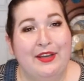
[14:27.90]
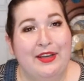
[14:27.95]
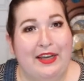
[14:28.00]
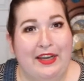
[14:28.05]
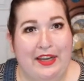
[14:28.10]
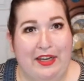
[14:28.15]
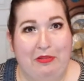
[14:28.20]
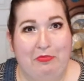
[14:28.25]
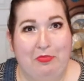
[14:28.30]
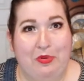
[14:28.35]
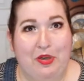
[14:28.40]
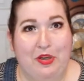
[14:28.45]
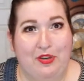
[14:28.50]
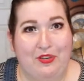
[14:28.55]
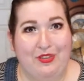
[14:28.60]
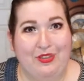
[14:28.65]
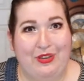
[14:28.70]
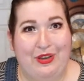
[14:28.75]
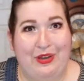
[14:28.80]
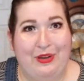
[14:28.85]
and
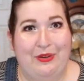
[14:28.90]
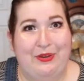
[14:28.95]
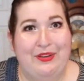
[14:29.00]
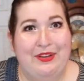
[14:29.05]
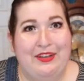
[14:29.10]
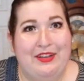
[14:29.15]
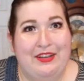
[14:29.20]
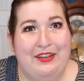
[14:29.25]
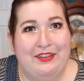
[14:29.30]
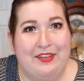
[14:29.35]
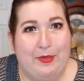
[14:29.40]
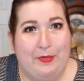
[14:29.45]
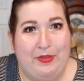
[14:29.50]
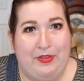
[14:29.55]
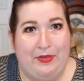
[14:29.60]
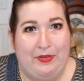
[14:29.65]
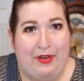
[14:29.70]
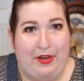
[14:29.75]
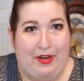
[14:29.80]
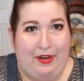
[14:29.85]
book, so don't be
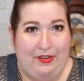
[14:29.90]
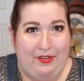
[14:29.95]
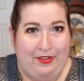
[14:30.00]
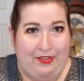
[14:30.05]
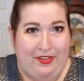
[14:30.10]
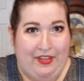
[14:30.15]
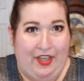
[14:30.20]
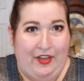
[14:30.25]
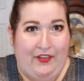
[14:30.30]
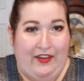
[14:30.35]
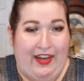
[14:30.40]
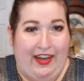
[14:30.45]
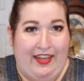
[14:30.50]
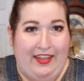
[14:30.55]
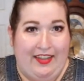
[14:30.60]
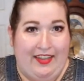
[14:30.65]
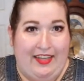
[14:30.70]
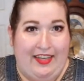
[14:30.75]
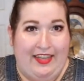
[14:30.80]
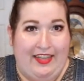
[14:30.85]
too hard on yourself. I
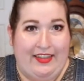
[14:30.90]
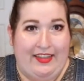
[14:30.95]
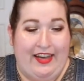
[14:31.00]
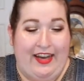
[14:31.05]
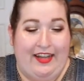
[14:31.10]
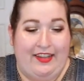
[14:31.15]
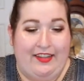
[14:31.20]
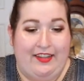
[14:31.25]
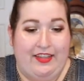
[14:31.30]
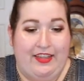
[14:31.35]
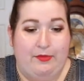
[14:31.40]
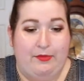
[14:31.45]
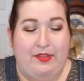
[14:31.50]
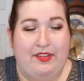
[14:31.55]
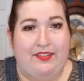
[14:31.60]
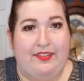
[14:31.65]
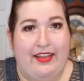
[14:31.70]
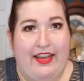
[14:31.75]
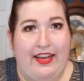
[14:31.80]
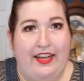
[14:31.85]
think that the
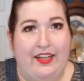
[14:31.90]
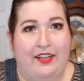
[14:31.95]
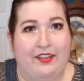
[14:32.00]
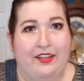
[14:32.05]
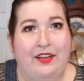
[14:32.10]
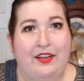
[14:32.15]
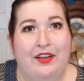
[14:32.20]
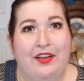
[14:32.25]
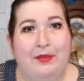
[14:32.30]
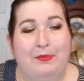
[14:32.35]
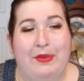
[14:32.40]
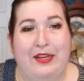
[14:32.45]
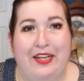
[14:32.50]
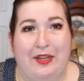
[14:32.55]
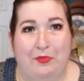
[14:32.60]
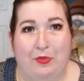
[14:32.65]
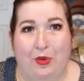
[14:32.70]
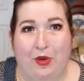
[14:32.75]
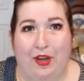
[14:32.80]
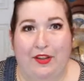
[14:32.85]
mistakes make
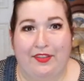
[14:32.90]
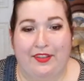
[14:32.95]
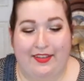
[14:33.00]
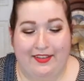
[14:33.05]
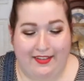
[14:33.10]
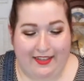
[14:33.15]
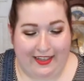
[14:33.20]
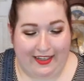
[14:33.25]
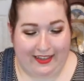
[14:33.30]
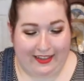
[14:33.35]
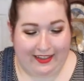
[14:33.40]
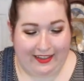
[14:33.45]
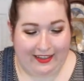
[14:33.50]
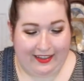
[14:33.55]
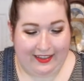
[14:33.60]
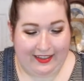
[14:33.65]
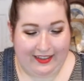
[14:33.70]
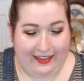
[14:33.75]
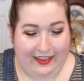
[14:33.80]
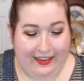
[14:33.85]
it more authentic.
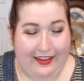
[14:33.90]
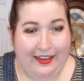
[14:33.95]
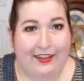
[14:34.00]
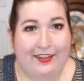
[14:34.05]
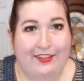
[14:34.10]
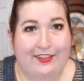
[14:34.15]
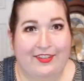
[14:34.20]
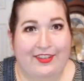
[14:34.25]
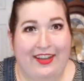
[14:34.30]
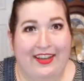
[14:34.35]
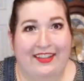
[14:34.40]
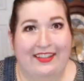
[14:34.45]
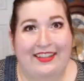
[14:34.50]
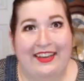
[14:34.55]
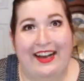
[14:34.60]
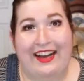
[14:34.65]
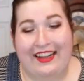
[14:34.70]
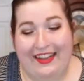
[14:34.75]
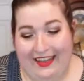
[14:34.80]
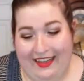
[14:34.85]
So yeah,
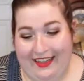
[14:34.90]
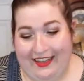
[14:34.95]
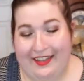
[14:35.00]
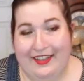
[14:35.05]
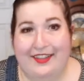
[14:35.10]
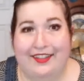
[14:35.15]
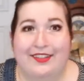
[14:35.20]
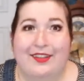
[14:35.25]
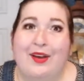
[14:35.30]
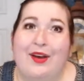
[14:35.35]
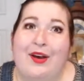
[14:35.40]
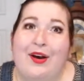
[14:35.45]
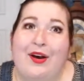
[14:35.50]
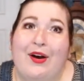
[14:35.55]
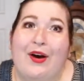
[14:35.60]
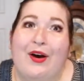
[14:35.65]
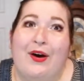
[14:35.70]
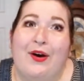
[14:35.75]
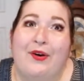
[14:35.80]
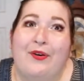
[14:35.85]
that is
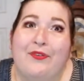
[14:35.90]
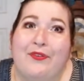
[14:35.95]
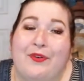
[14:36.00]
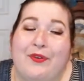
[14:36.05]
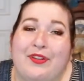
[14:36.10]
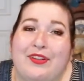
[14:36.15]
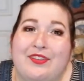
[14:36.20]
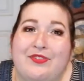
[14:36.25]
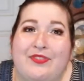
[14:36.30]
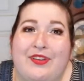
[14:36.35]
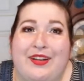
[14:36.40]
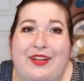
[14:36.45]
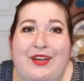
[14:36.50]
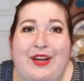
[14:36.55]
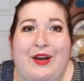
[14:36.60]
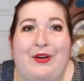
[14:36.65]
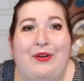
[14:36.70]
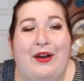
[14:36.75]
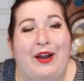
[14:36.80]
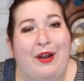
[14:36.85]
all for this
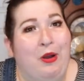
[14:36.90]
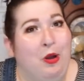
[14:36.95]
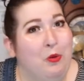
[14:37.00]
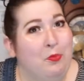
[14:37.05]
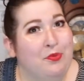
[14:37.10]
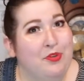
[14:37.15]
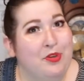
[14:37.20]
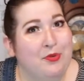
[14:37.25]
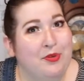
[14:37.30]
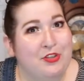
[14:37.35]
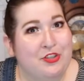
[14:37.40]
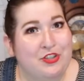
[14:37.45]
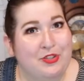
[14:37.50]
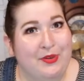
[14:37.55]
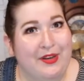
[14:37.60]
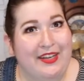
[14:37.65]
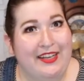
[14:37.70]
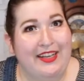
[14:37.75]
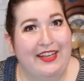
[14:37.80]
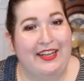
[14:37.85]
video. I hope you
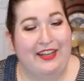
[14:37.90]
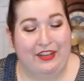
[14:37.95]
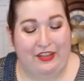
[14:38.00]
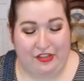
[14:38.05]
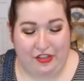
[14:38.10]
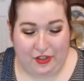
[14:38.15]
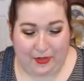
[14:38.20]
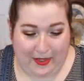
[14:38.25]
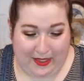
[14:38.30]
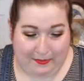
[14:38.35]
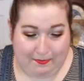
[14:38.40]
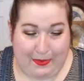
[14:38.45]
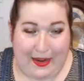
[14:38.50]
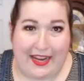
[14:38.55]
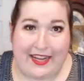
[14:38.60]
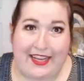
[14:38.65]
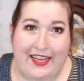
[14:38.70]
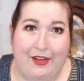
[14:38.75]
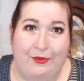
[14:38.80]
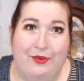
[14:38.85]
enjoyed it and enjoyed
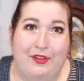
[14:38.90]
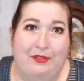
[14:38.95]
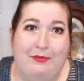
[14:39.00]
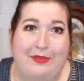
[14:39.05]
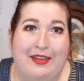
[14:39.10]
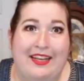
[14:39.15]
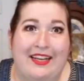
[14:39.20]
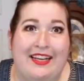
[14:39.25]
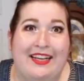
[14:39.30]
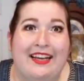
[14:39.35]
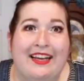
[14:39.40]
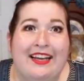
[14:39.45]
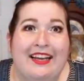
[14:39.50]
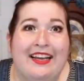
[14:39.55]
baking with me,